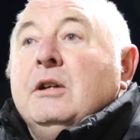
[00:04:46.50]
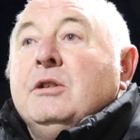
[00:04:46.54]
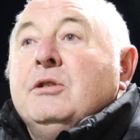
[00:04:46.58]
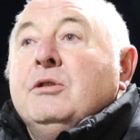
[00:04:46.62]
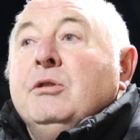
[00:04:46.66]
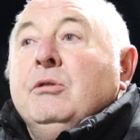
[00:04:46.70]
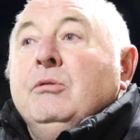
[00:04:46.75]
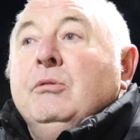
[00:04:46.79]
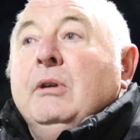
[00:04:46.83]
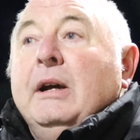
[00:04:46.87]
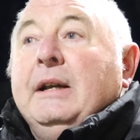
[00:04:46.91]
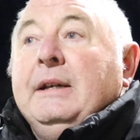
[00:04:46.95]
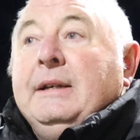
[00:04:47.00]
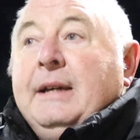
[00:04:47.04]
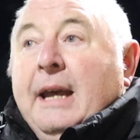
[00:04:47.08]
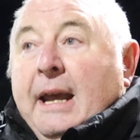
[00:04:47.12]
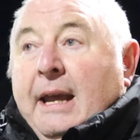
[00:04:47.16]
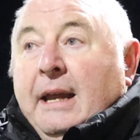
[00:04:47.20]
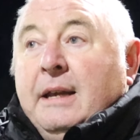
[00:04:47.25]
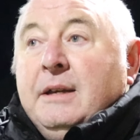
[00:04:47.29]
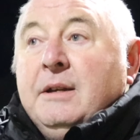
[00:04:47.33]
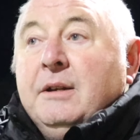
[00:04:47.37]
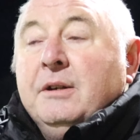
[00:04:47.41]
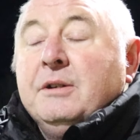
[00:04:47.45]
So in
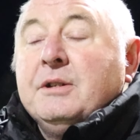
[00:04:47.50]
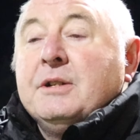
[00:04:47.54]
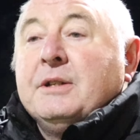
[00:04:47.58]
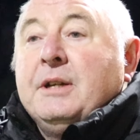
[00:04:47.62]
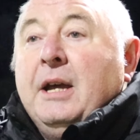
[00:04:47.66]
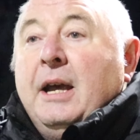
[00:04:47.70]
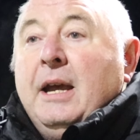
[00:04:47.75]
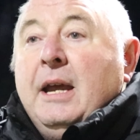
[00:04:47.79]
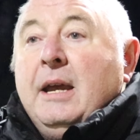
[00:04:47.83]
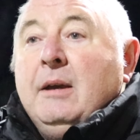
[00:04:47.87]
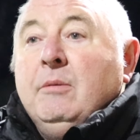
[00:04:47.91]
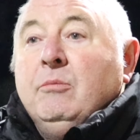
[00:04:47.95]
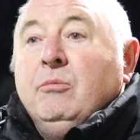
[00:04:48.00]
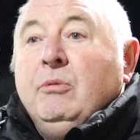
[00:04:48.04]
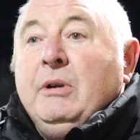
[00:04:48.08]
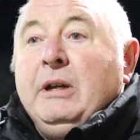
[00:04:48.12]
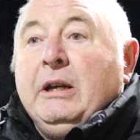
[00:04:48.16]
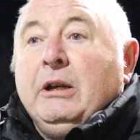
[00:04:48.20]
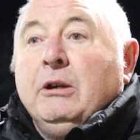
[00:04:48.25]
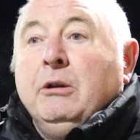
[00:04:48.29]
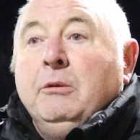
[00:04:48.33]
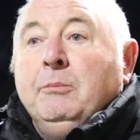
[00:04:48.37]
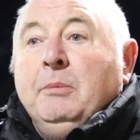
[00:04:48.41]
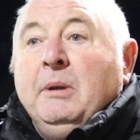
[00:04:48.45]
10 years' time,
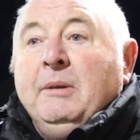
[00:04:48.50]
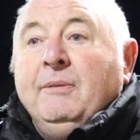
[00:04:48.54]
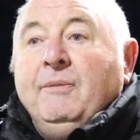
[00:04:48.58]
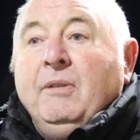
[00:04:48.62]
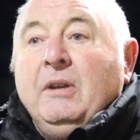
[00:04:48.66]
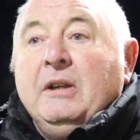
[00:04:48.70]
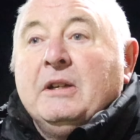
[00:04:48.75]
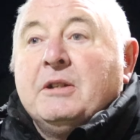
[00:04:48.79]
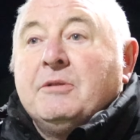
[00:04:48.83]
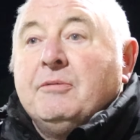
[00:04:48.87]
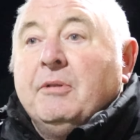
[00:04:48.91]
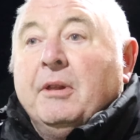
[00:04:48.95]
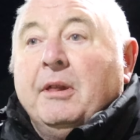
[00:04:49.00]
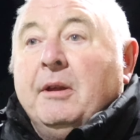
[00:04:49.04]
we could be faced